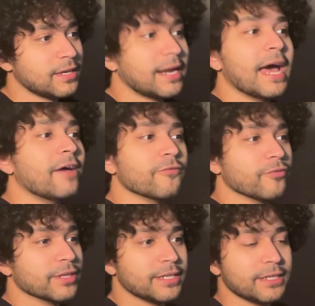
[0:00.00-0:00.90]
and I haven't
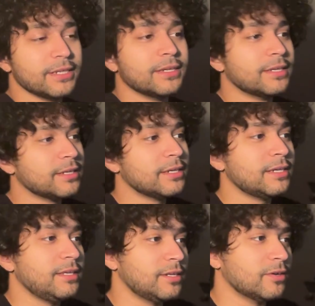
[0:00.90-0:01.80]
really
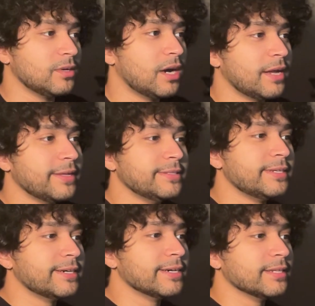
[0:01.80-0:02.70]
you know gone
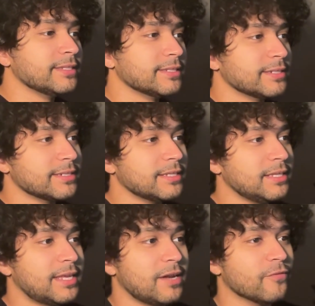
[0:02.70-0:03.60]
into to
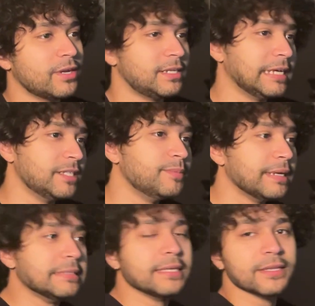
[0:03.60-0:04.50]
getting rid of dead
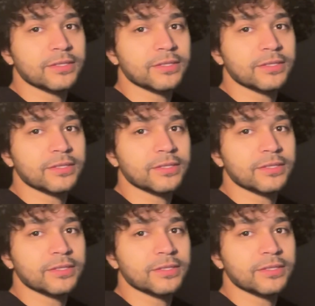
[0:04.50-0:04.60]
space yet.